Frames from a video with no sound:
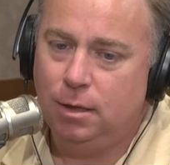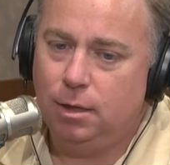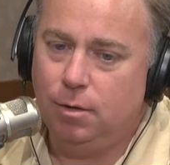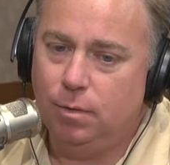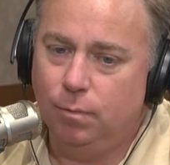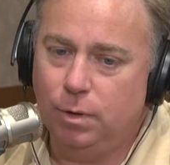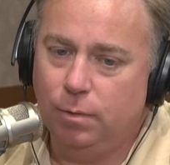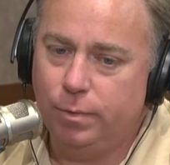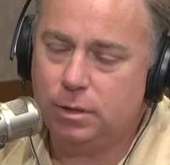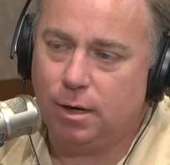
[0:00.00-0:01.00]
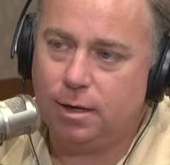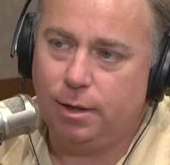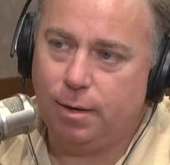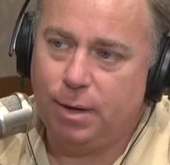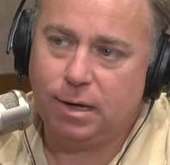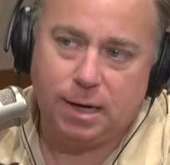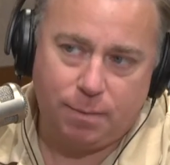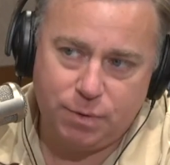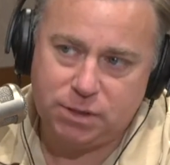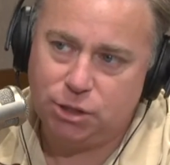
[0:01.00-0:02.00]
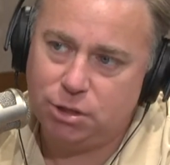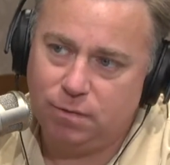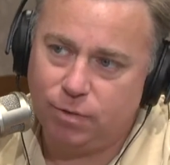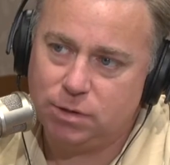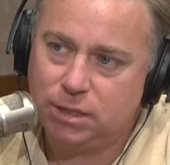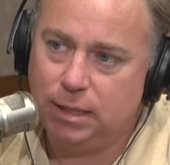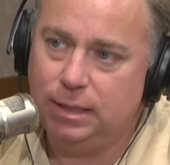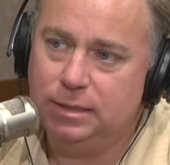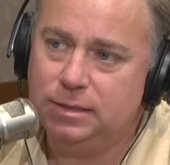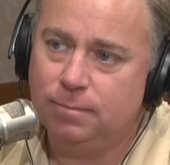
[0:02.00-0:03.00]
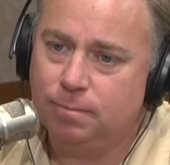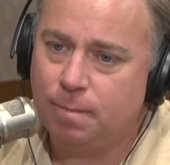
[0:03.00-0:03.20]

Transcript: you know, we, we talk a lot about composition of our scenes